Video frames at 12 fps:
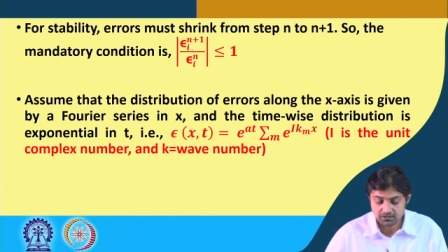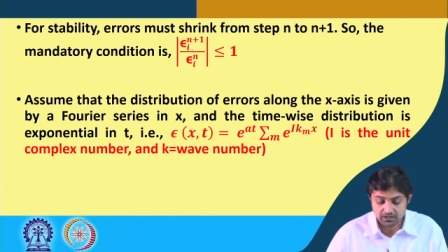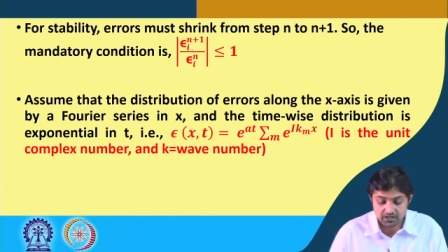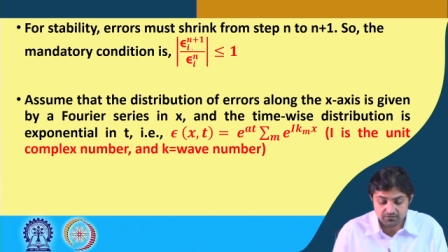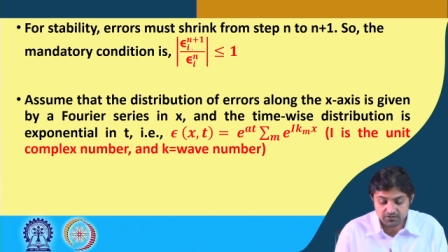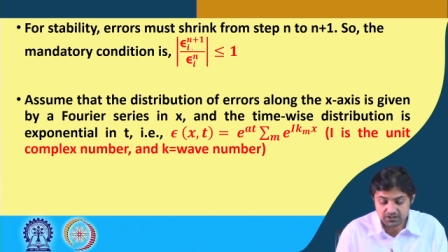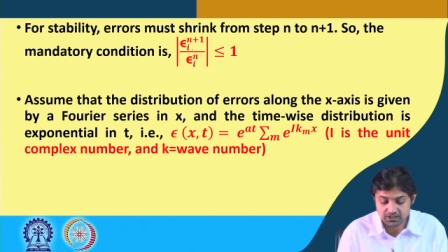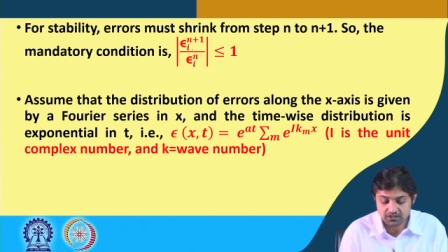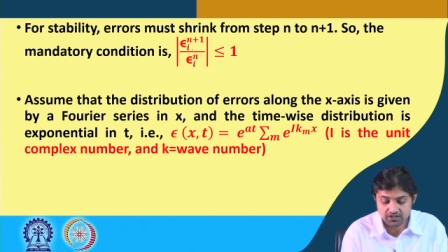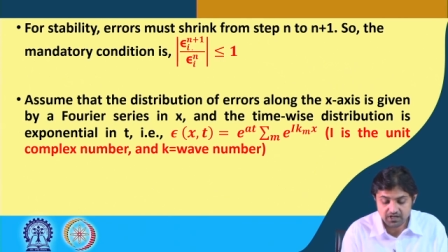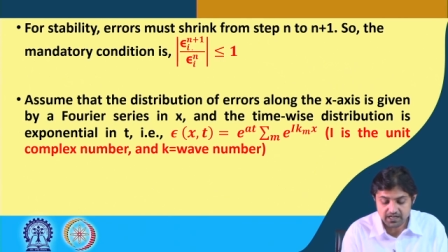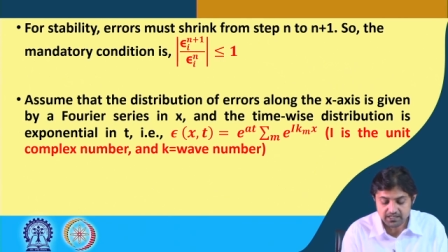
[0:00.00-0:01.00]
then we can
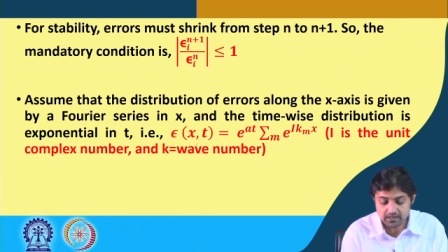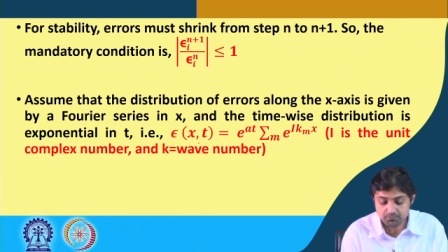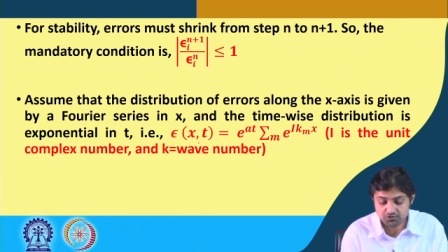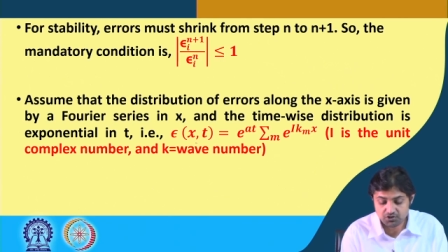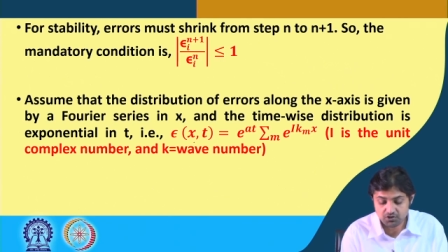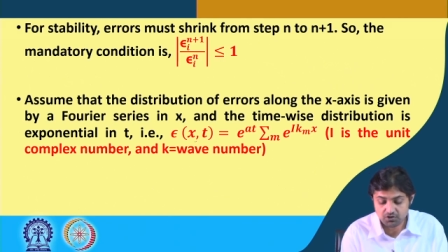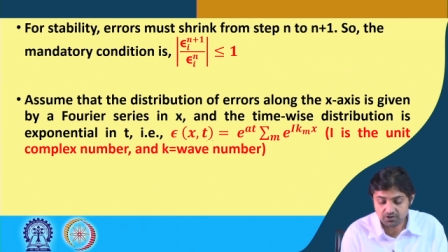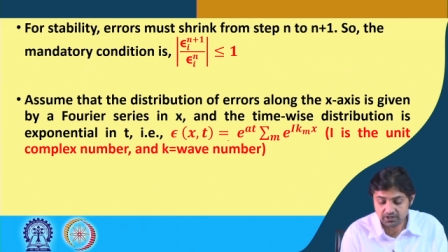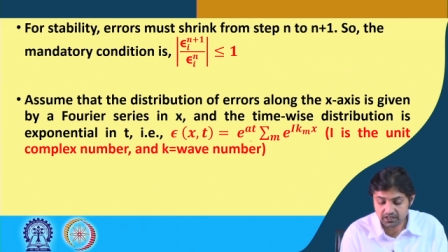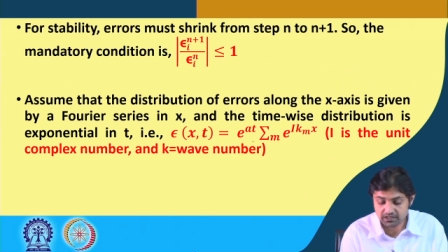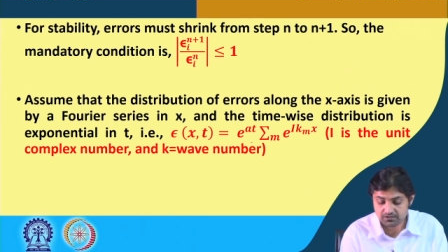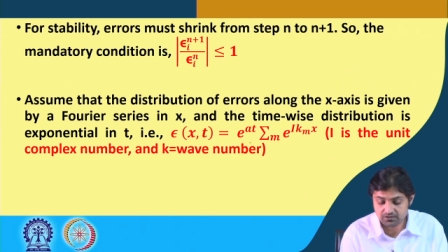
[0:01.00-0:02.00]
write epsilon
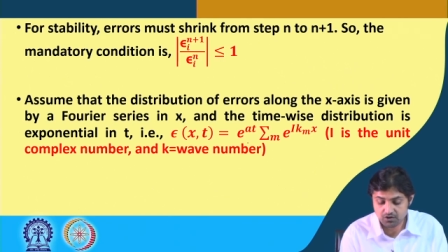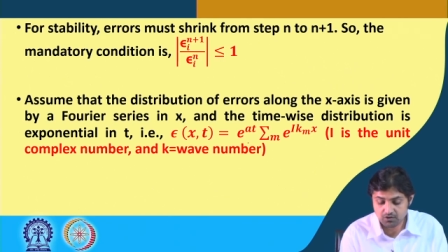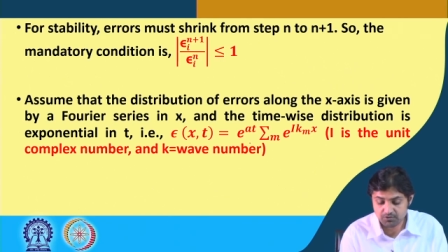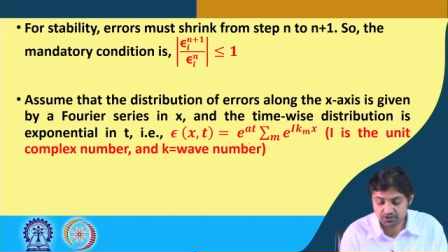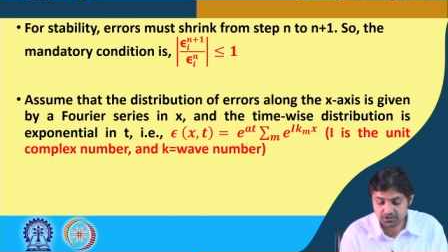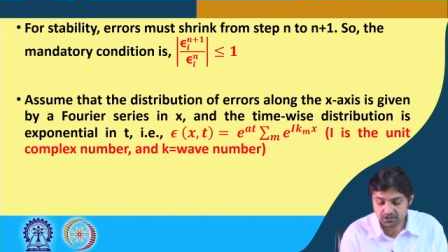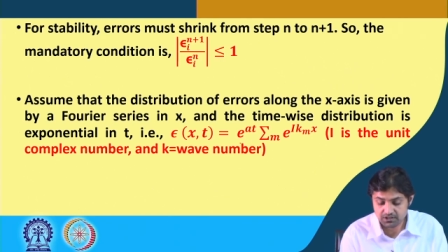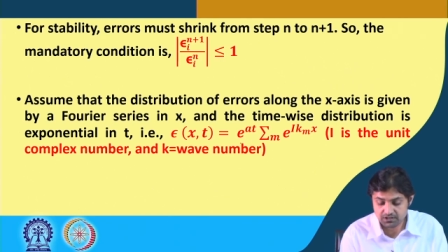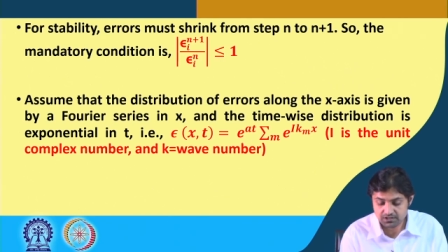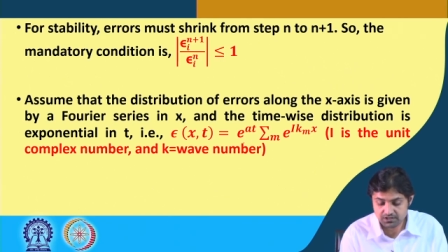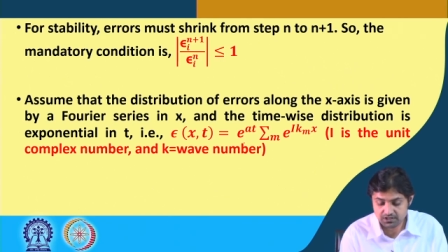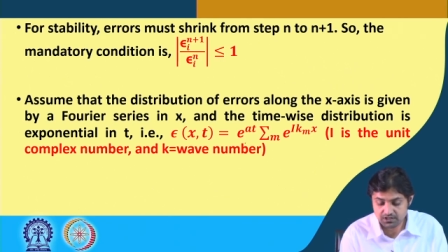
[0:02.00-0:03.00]
x comma t
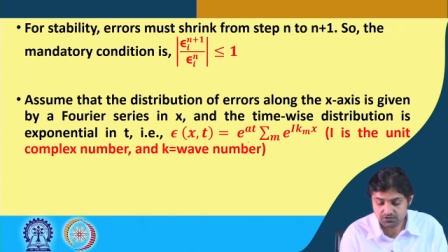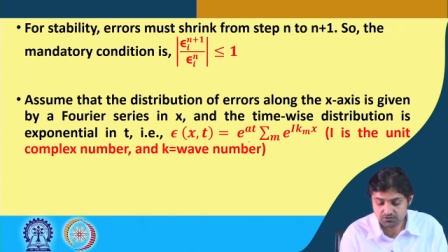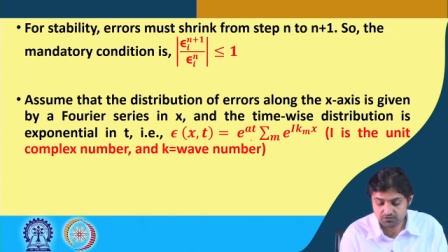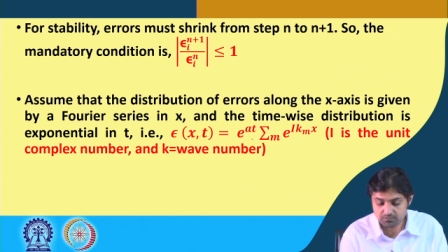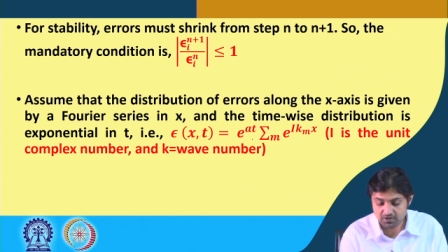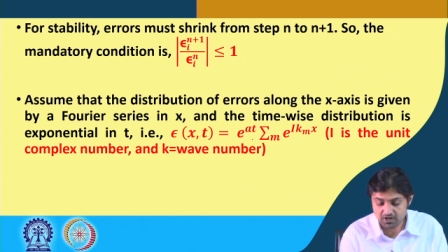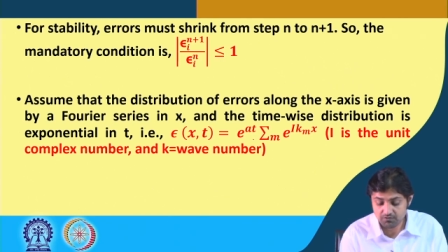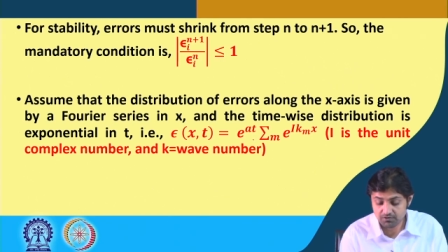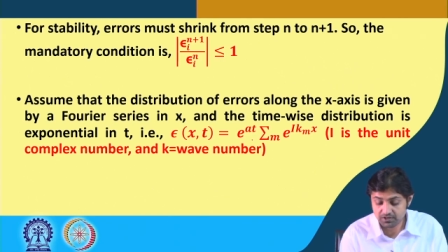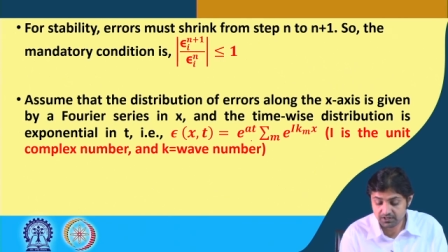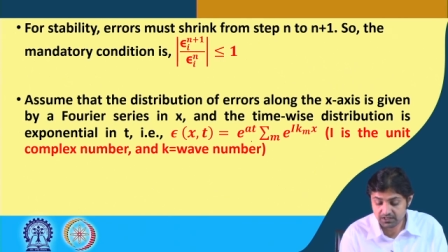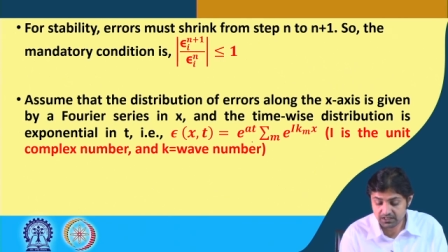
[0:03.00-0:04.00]
is e to the
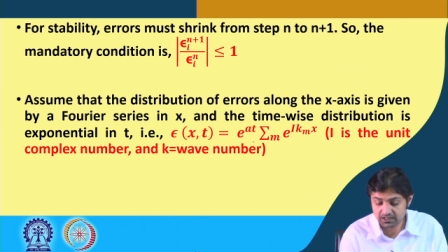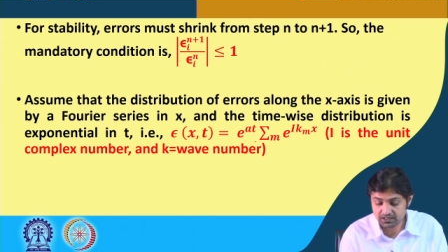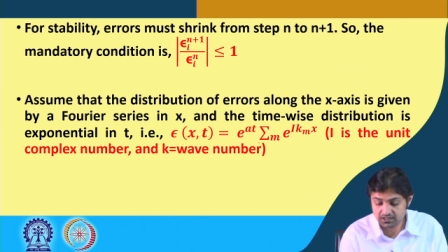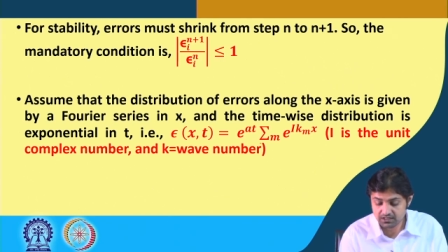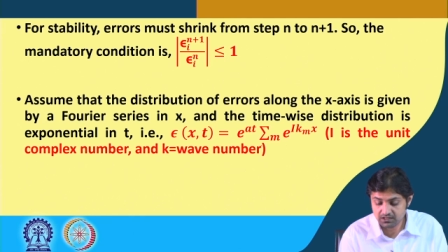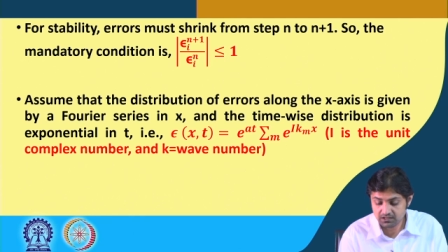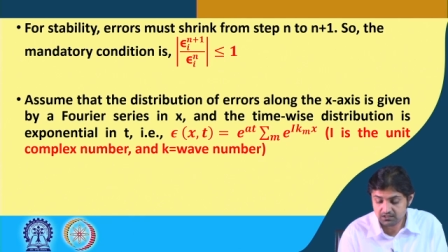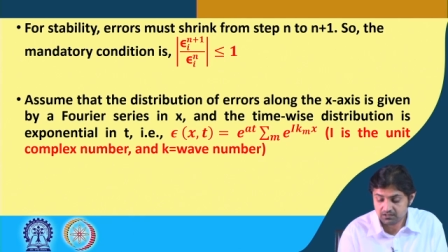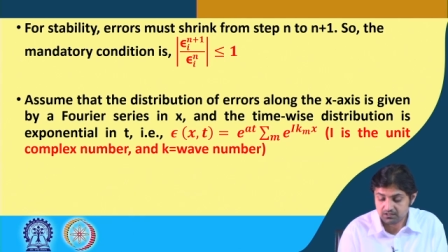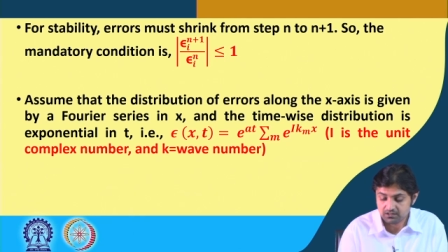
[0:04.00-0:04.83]
power a t